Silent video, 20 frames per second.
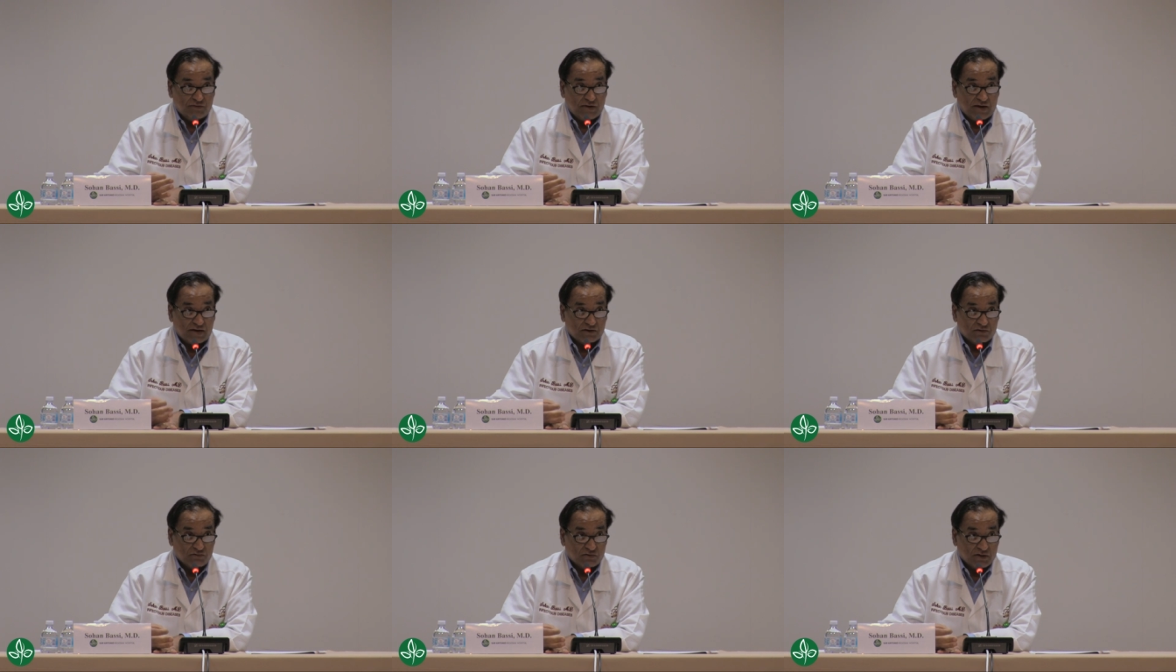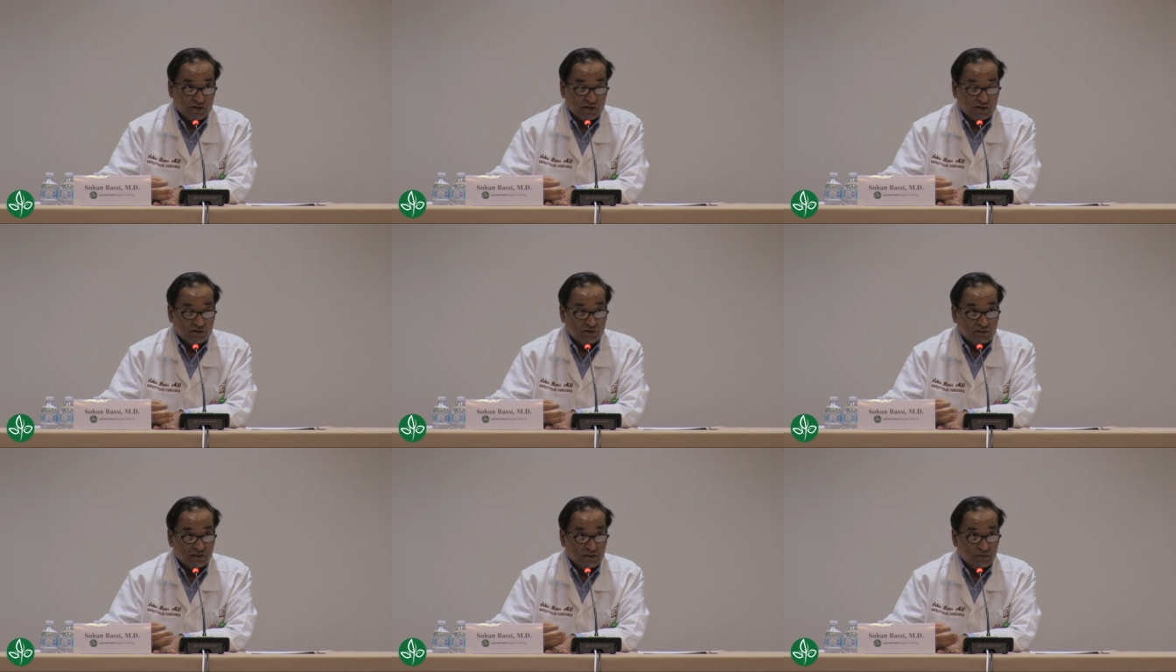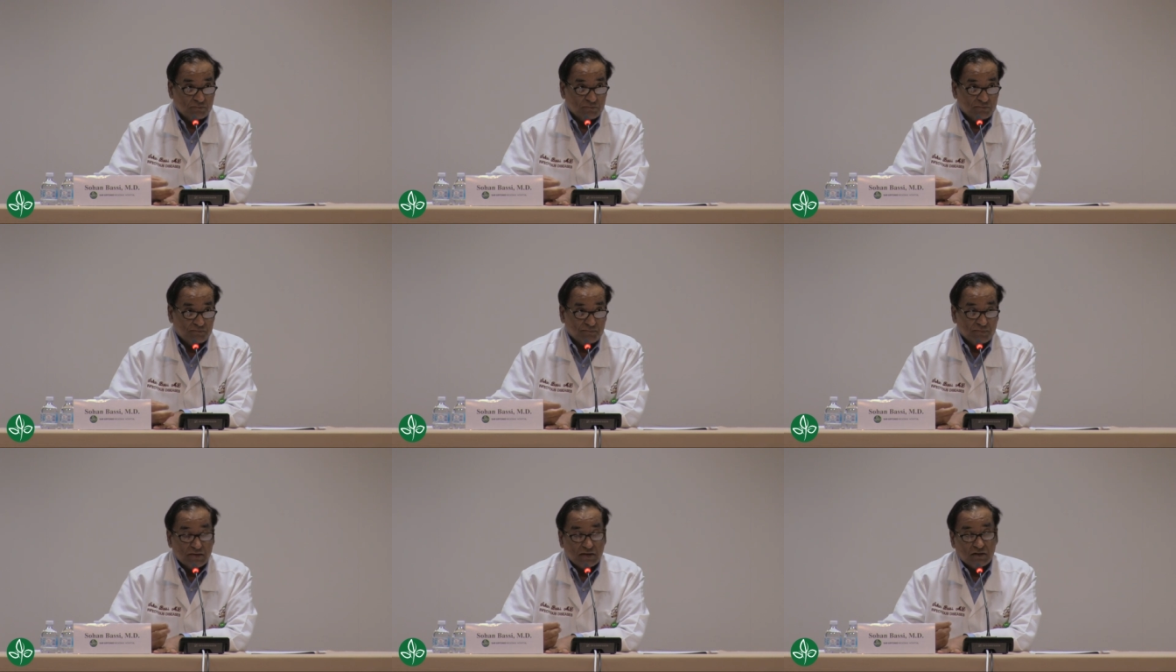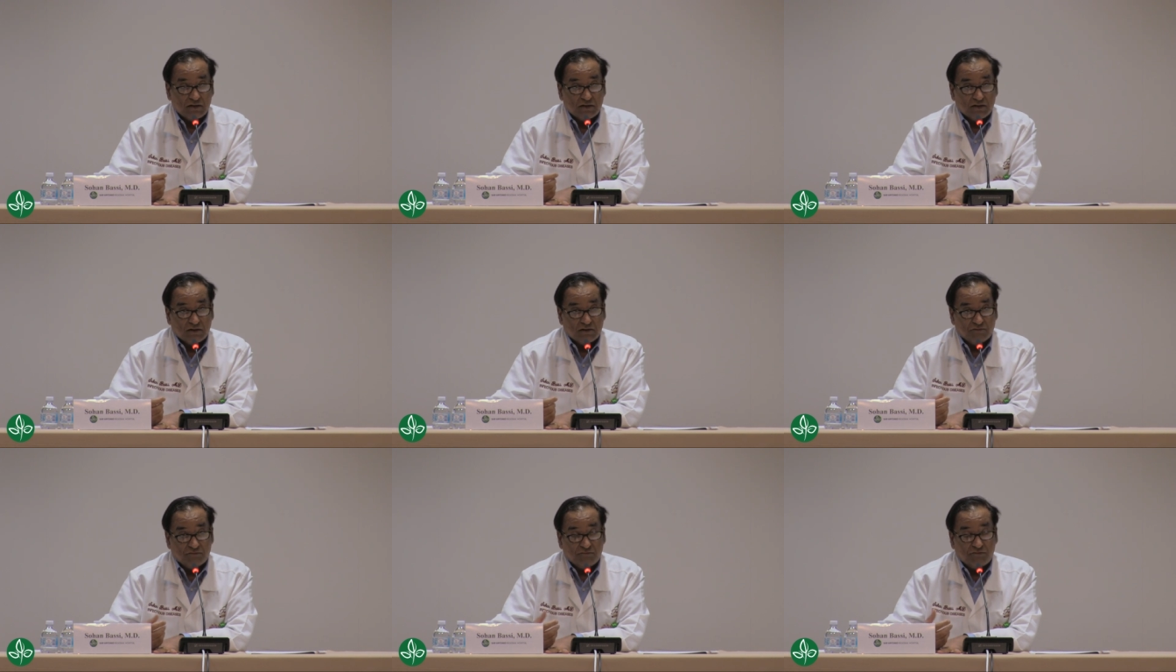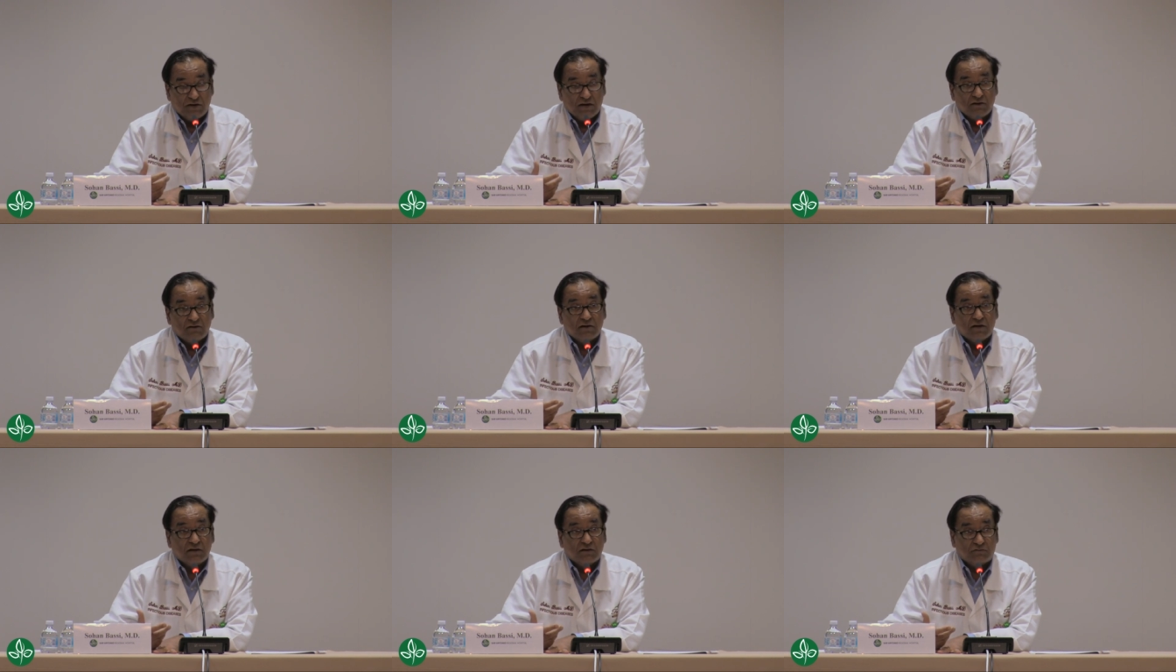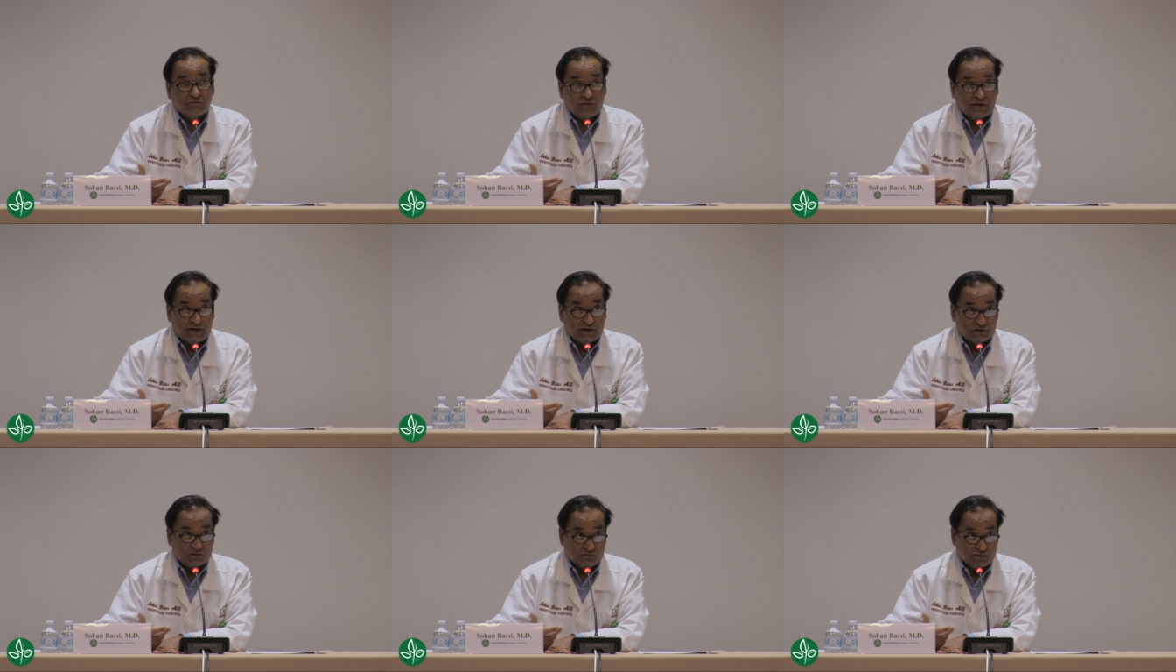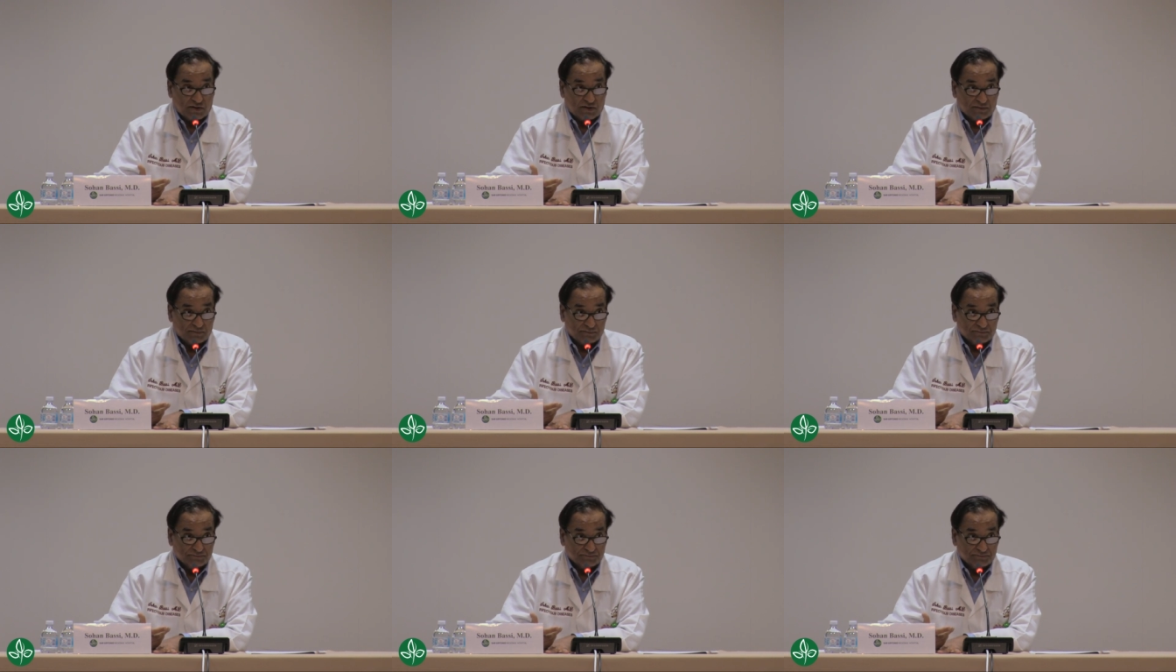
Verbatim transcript: factory. I call them a variant factory.